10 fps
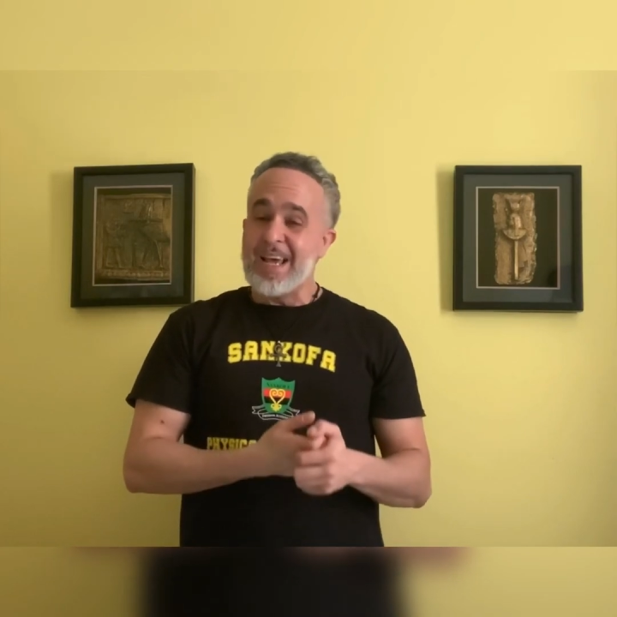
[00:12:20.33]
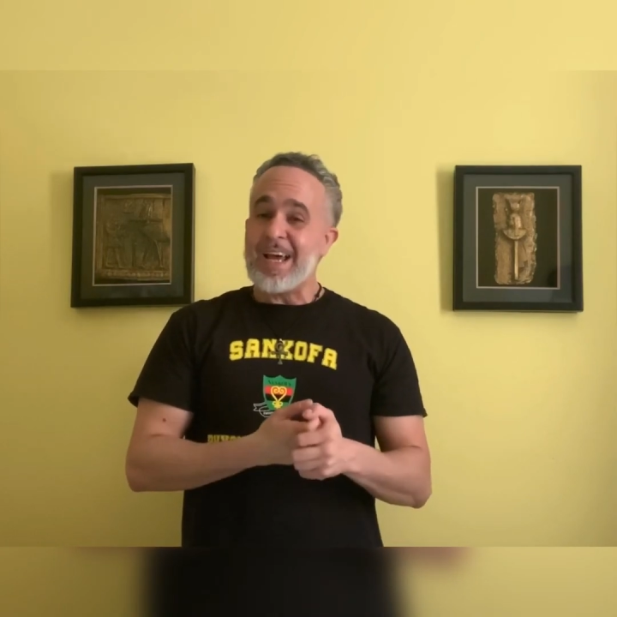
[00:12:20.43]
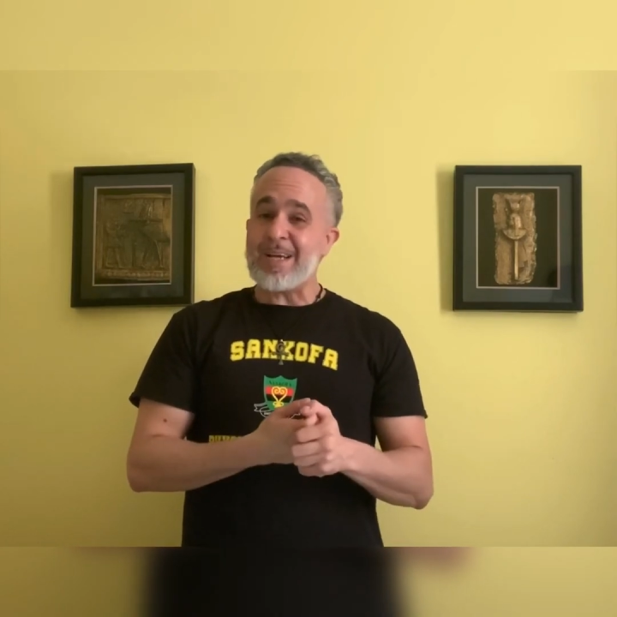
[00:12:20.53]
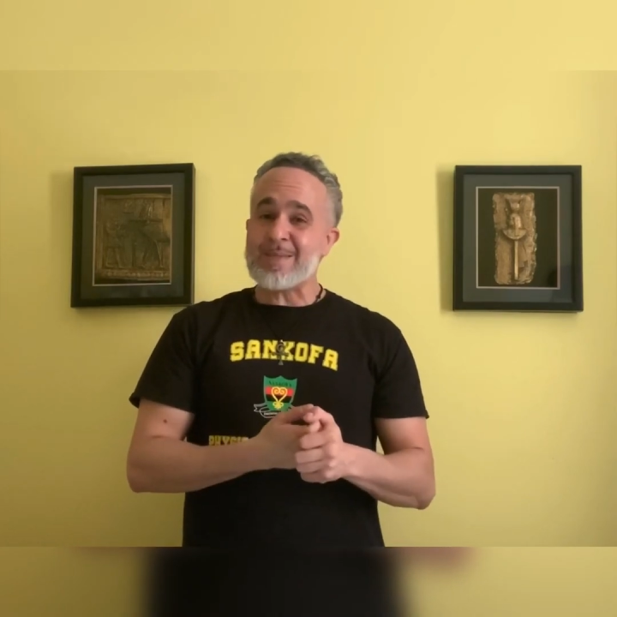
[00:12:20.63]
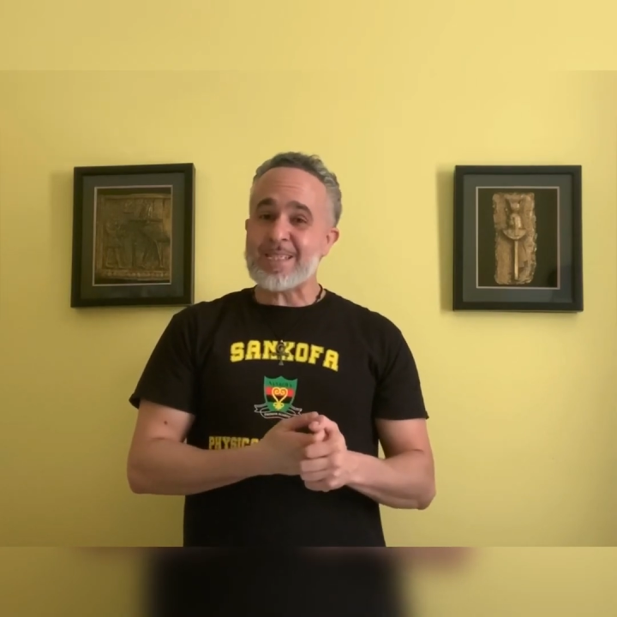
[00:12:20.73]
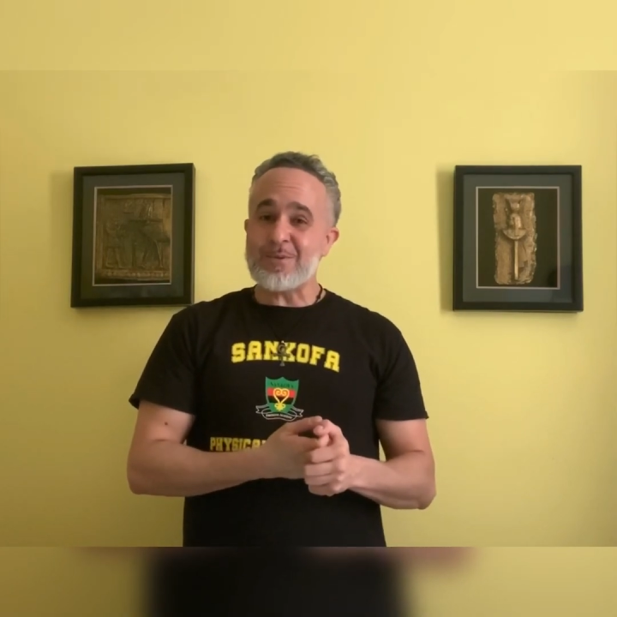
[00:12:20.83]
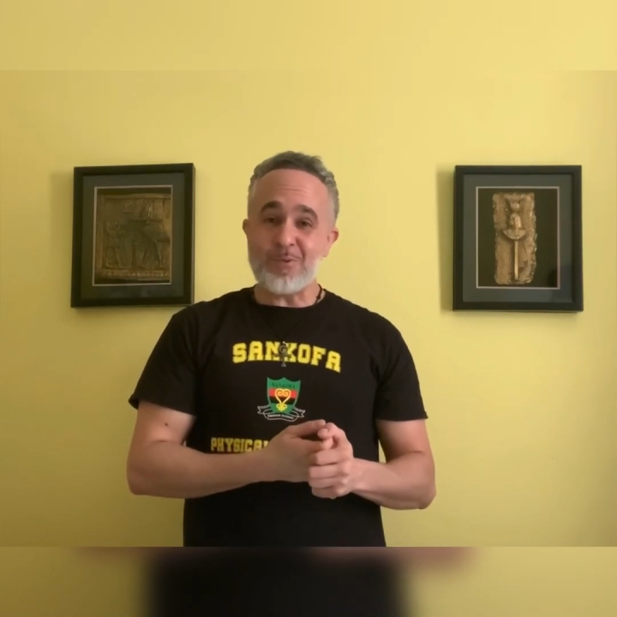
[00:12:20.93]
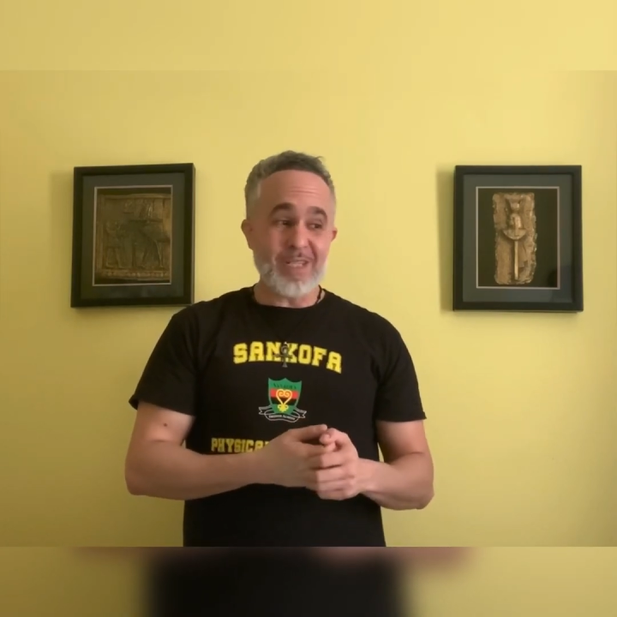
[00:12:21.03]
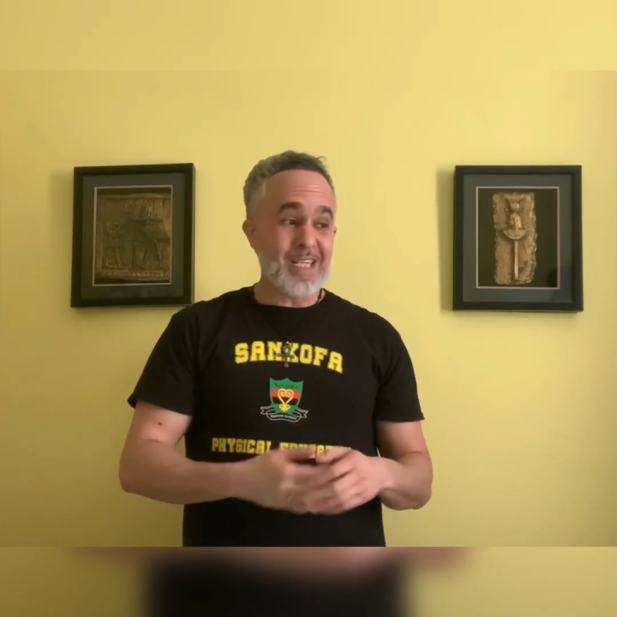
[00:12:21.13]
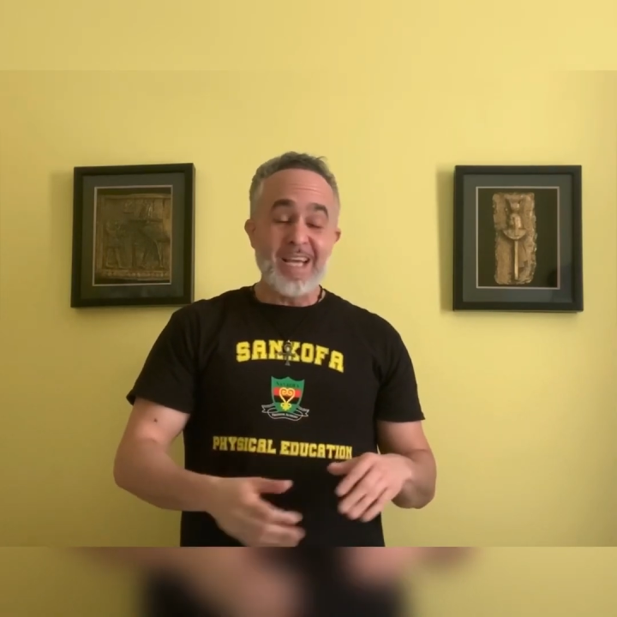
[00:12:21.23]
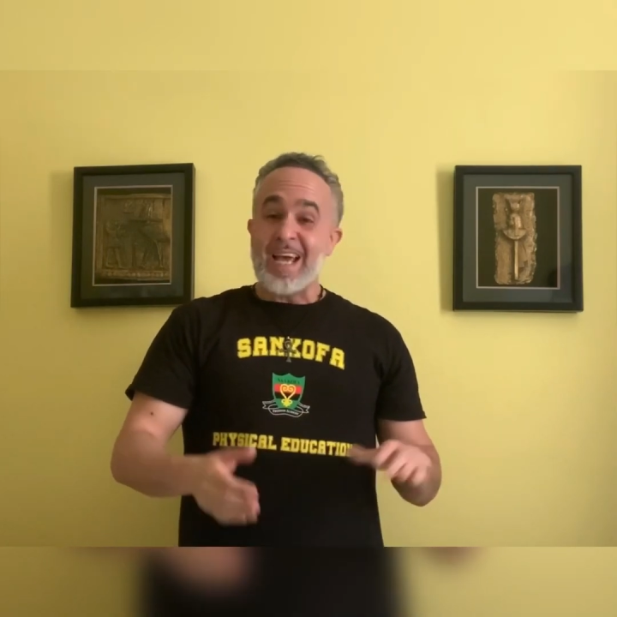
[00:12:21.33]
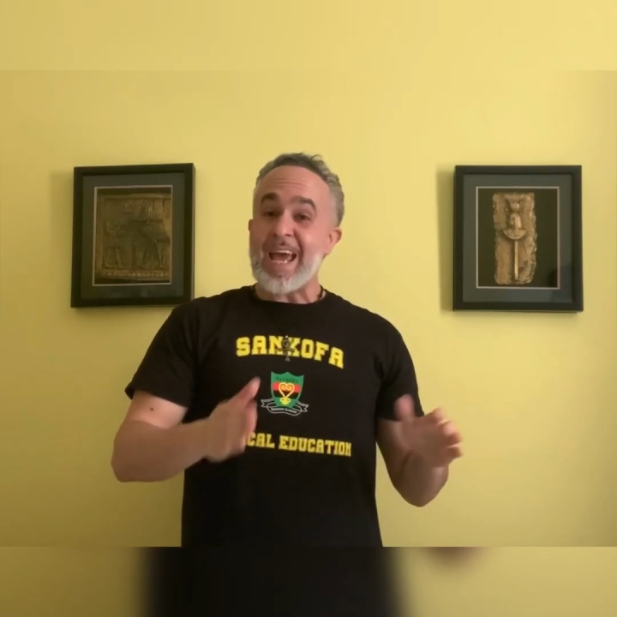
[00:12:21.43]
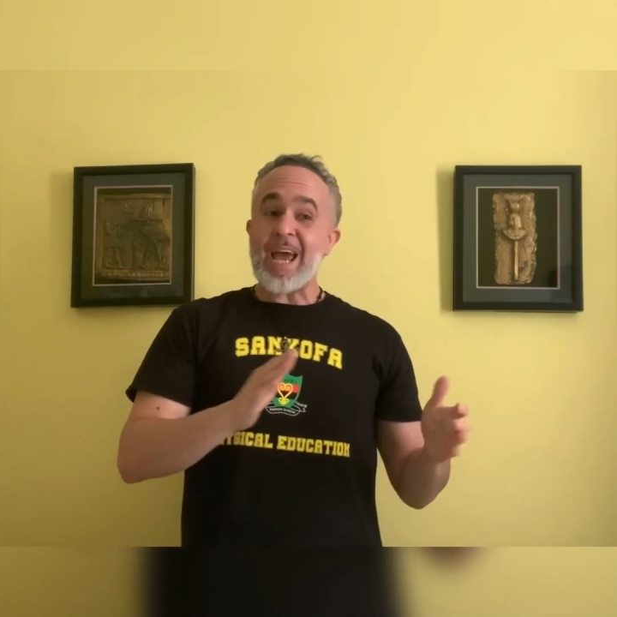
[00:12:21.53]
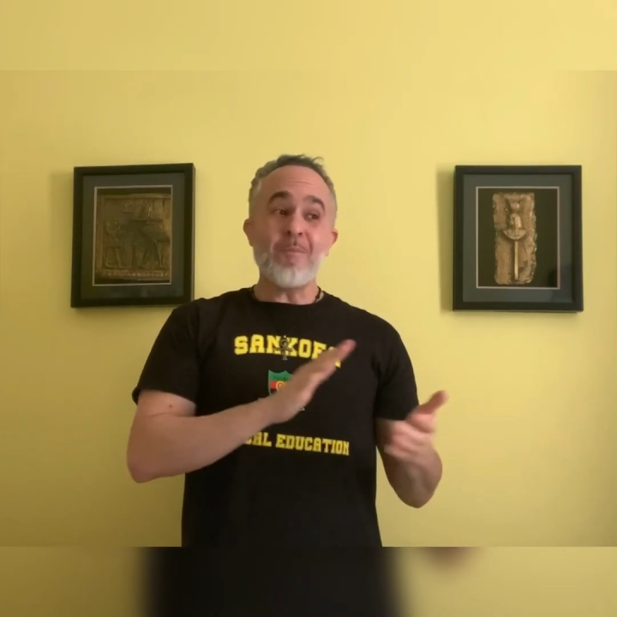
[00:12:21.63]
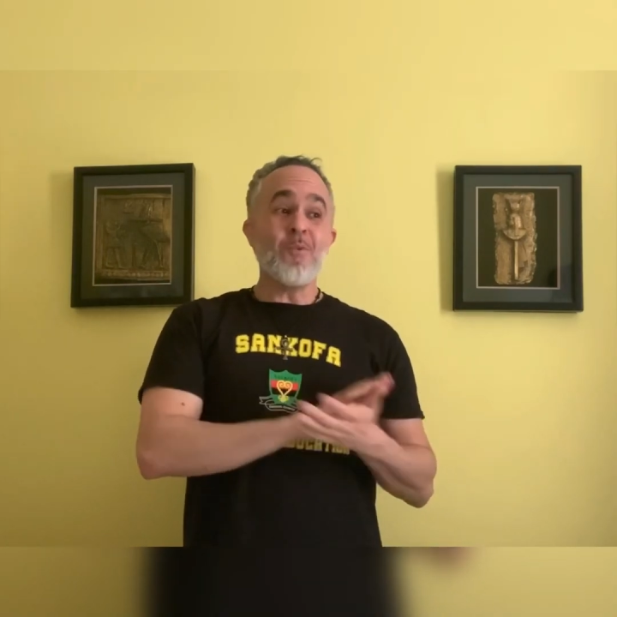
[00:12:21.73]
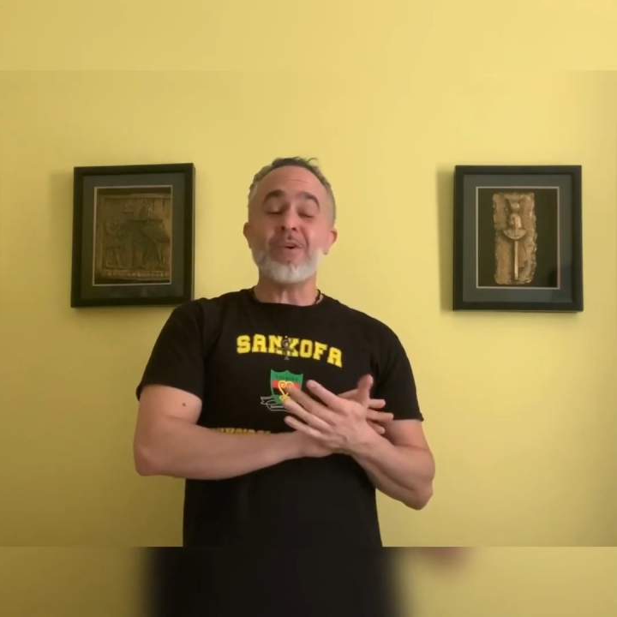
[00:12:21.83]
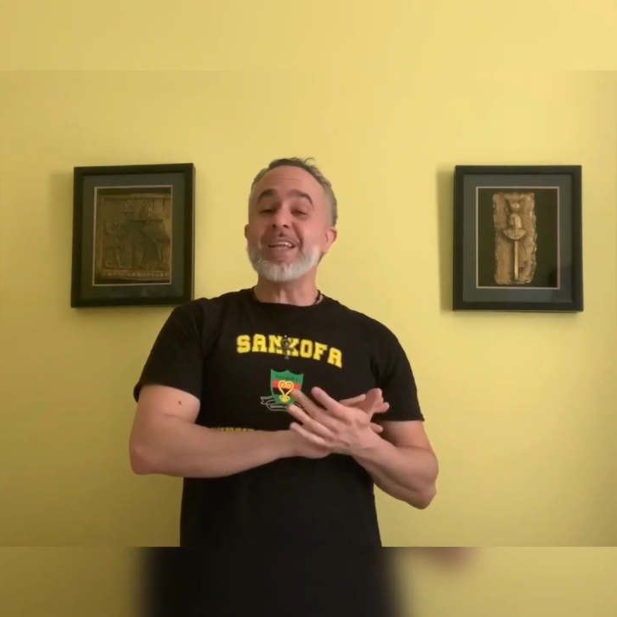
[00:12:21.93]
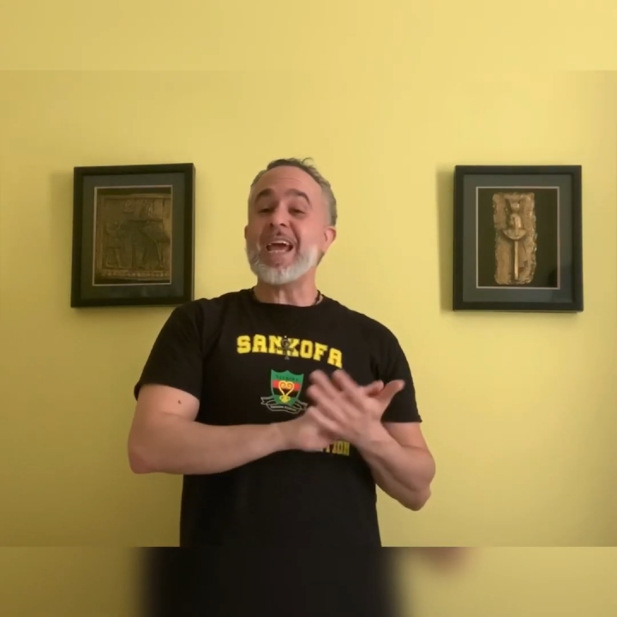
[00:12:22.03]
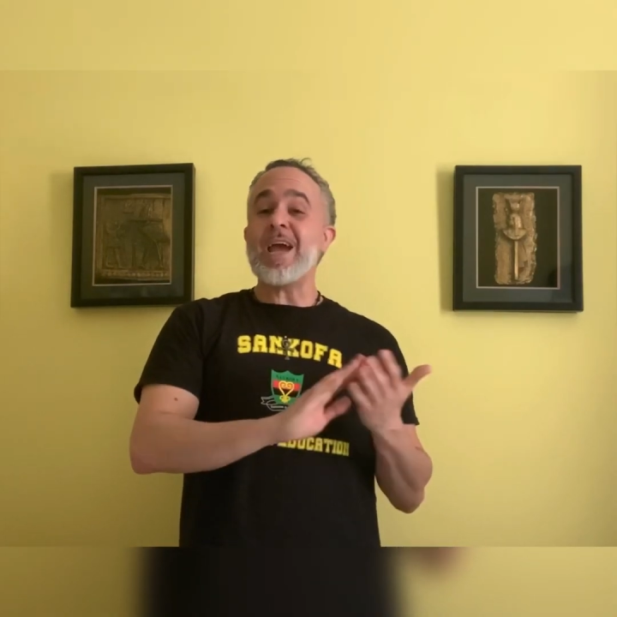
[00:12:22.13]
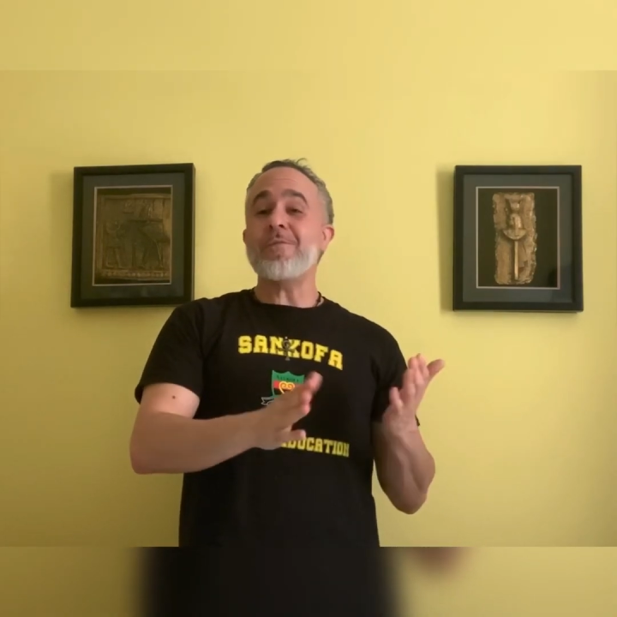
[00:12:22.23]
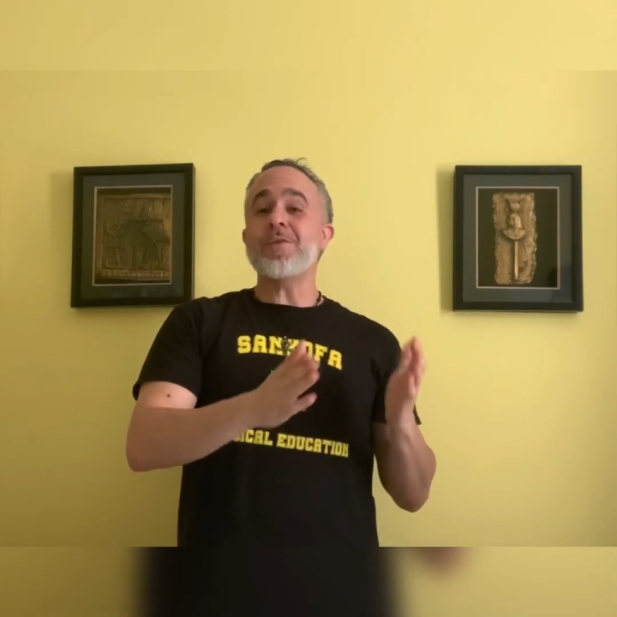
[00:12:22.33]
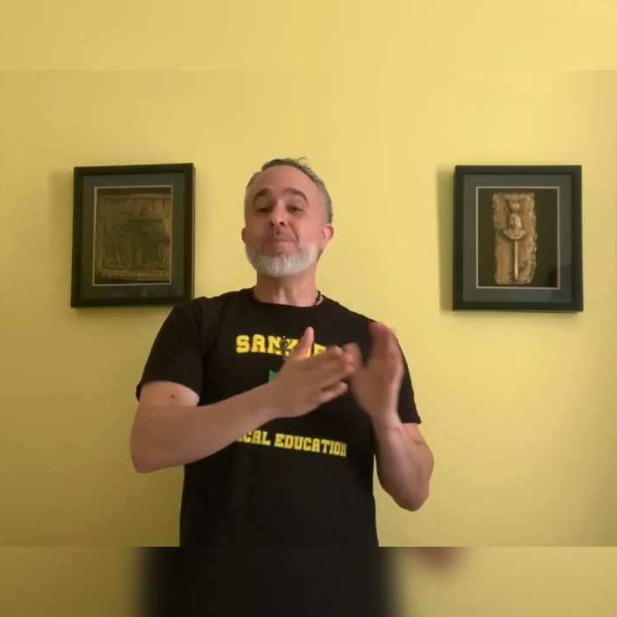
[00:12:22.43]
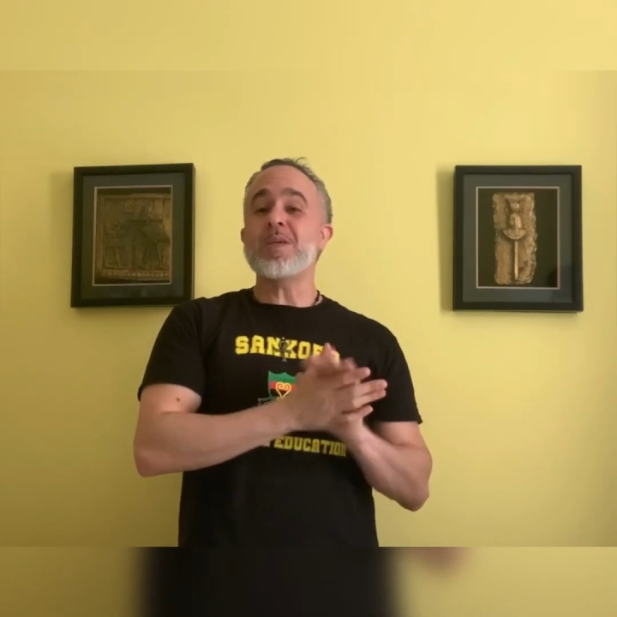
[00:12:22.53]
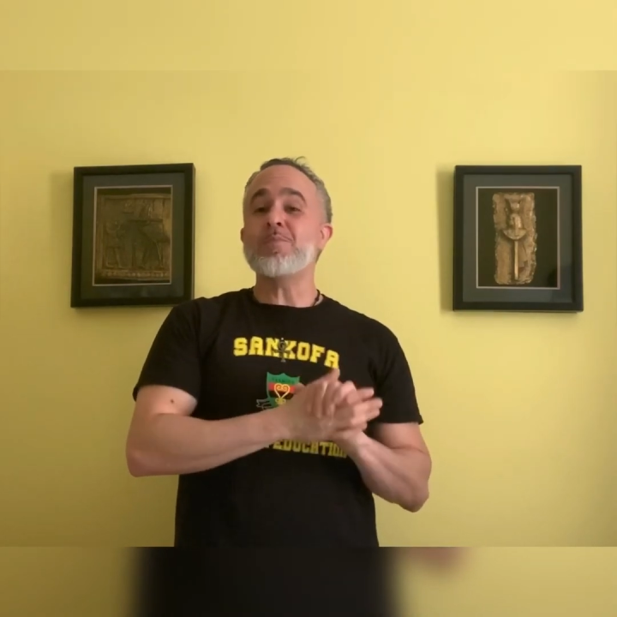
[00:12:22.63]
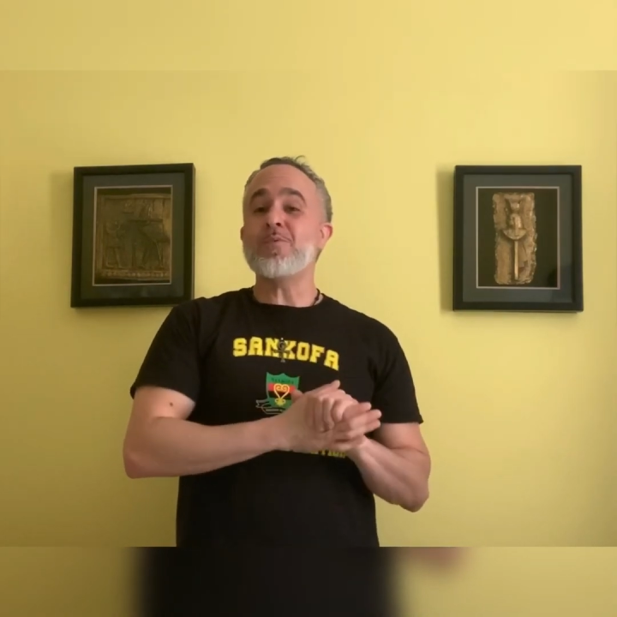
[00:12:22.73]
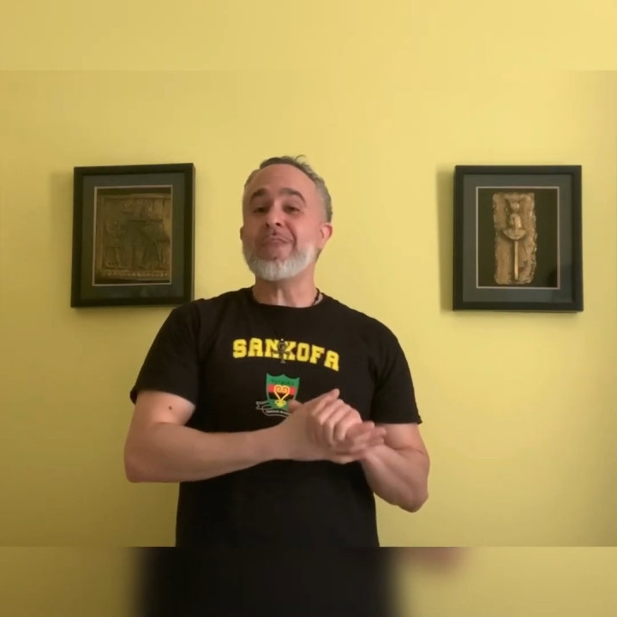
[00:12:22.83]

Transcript: Absolutely. More than half of the people